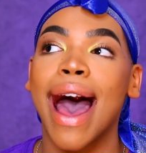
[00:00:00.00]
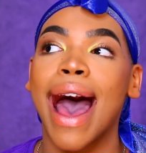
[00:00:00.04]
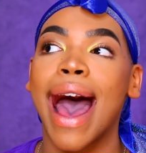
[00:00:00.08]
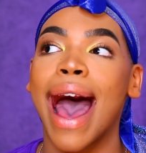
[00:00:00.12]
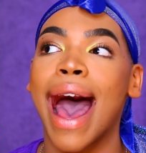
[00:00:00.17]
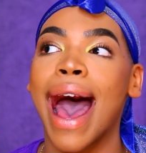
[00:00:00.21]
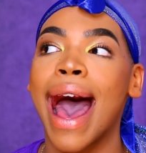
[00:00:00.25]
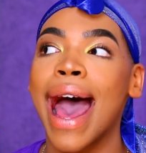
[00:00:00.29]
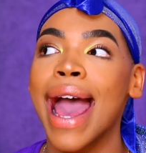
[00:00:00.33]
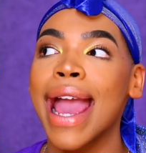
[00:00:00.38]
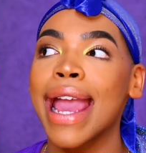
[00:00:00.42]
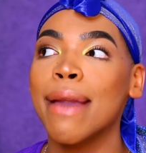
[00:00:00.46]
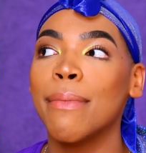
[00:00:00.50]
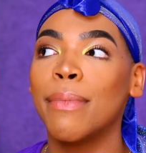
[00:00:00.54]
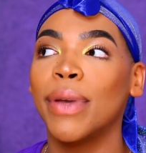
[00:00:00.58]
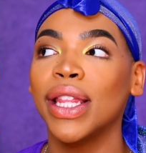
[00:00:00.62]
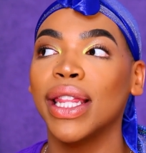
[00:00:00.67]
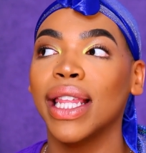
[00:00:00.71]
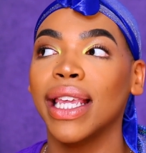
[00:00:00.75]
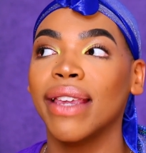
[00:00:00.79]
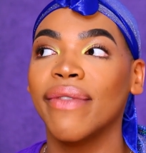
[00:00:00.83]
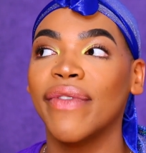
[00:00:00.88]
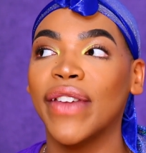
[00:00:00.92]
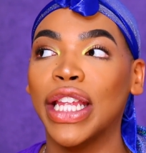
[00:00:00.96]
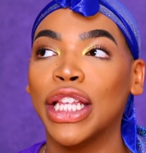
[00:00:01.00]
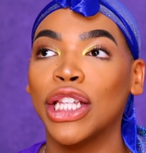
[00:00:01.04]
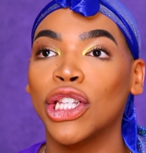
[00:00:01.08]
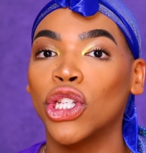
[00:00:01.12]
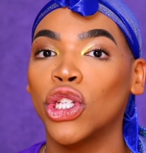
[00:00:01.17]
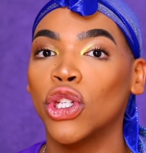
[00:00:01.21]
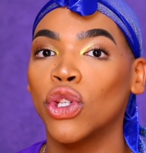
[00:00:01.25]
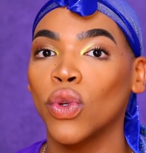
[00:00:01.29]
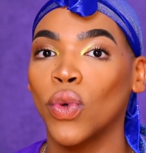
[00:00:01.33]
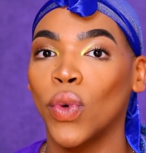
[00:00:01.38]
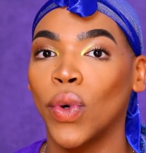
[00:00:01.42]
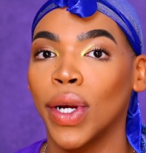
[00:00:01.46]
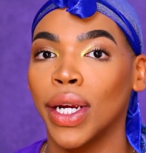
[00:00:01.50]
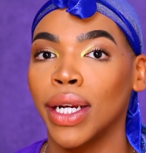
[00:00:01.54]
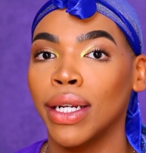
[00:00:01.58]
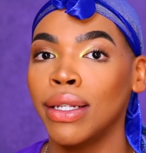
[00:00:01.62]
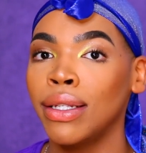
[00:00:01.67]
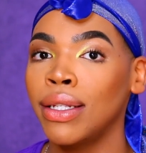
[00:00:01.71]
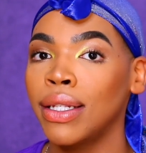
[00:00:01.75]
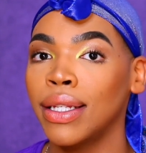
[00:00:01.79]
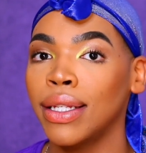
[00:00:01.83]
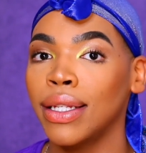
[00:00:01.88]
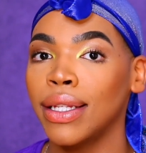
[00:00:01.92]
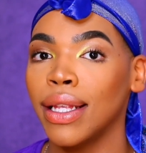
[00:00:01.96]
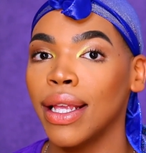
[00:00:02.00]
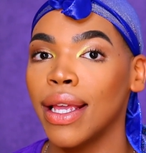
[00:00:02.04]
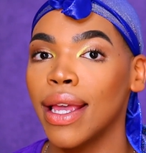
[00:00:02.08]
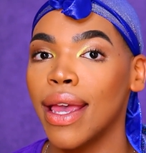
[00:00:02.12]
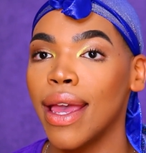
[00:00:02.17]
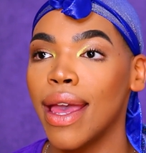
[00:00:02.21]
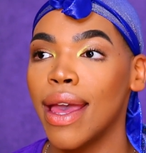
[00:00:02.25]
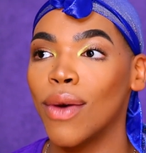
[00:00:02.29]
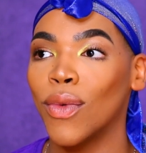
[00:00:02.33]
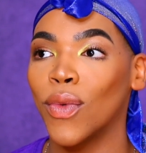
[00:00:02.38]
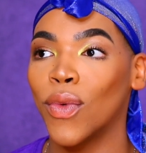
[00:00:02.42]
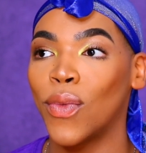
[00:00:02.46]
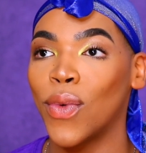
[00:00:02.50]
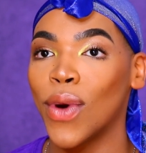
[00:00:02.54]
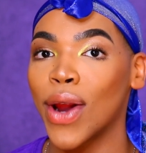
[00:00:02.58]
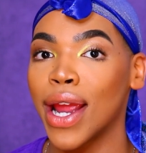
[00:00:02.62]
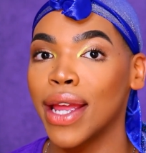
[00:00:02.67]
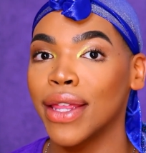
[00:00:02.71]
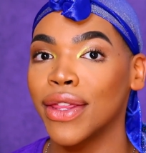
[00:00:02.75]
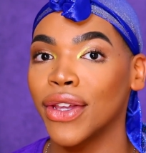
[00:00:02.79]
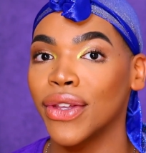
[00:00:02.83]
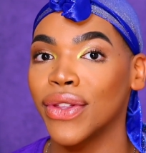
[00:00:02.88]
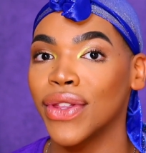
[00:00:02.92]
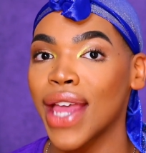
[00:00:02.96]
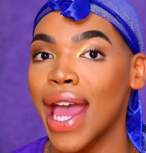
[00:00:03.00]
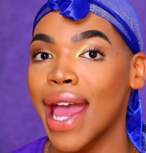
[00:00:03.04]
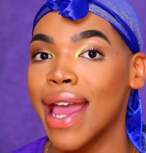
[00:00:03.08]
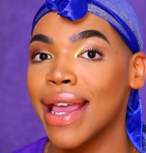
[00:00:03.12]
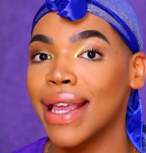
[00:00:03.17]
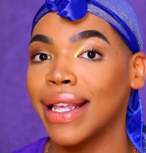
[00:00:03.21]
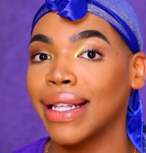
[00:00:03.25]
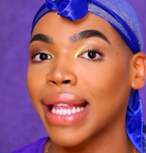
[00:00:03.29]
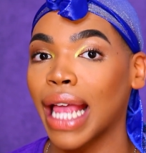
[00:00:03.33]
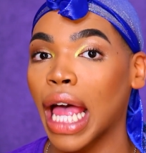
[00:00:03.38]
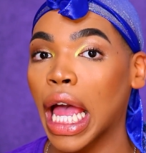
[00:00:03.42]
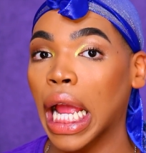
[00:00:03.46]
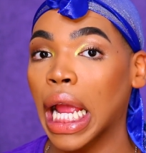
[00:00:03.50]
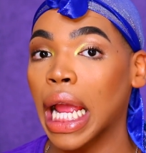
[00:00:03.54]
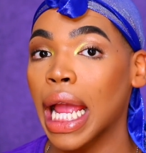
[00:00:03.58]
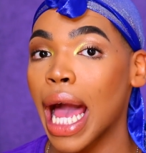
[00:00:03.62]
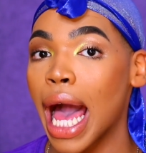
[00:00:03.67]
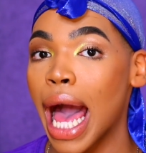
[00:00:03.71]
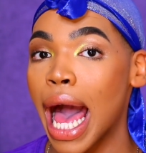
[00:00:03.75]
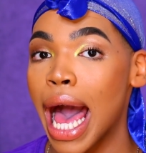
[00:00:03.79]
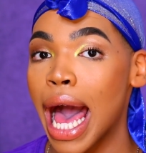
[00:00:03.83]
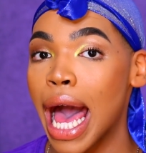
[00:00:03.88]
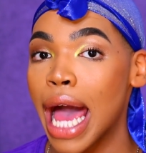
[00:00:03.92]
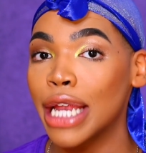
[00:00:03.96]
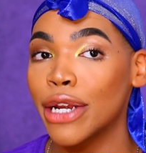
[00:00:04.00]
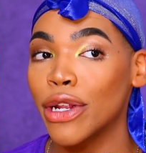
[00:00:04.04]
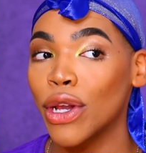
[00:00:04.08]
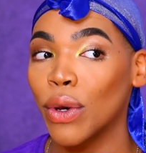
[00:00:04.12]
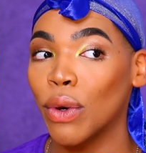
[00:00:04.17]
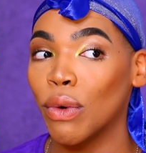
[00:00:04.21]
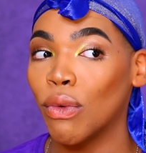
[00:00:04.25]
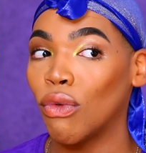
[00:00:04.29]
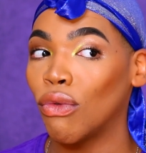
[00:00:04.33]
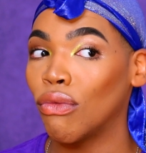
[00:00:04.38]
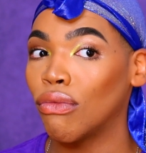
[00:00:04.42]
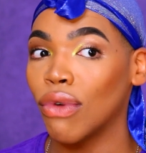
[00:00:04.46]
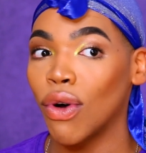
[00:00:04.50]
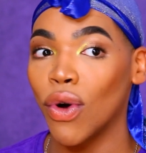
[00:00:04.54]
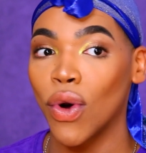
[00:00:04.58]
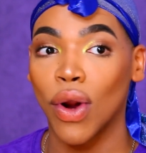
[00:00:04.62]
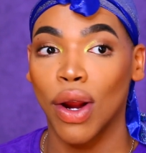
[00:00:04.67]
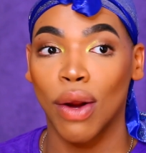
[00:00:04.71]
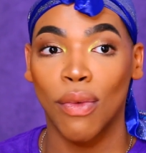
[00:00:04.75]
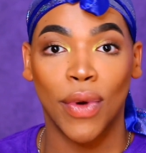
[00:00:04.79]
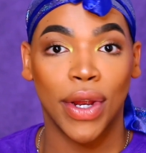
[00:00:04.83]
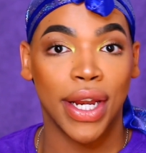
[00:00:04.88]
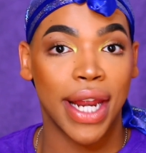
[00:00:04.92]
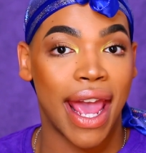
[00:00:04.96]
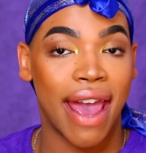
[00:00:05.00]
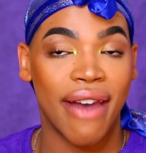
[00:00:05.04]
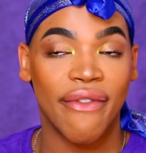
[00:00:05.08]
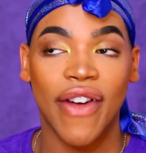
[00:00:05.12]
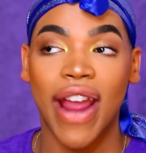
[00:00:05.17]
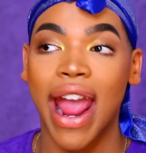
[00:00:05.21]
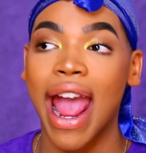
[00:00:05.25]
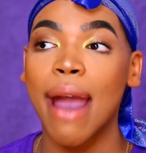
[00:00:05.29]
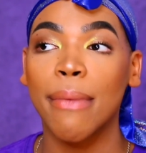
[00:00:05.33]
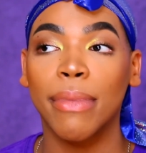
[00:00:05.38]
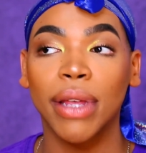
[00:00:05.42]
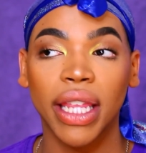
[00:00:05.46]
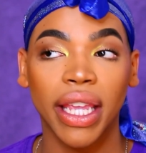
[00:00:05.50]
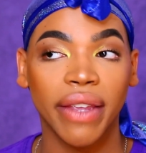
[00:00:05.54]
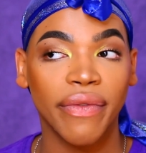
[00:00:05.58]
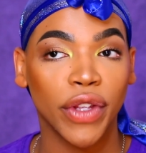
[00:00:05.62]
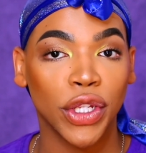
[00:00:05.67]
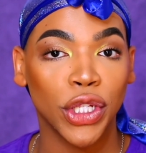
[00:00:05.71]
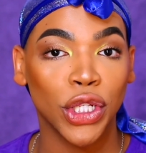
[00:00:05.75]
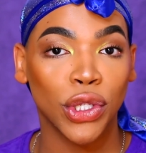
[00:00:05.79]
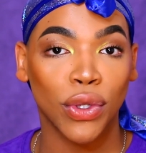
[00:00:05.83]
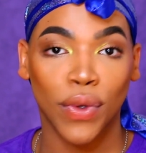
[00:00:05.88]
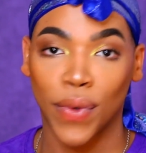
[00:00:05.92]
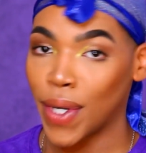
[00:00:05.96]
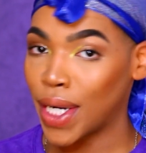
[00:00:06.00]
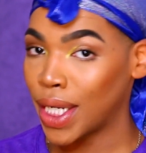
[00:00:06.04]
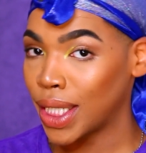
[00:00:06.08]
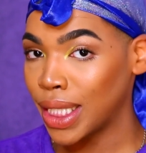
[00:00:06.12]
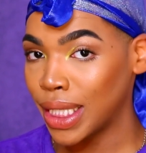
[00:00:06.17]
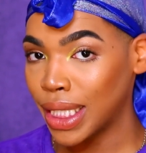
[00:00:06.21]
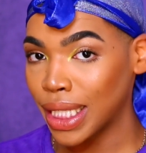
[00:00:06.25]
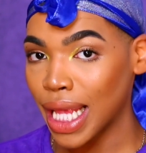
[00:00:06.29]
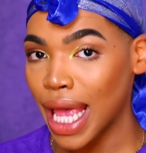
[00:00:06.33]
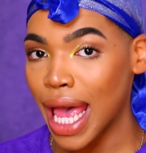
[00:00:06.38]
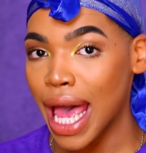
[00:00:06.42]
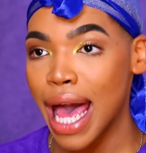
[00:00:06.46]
I believe in source, whether that is a God or whatever. I believe in source.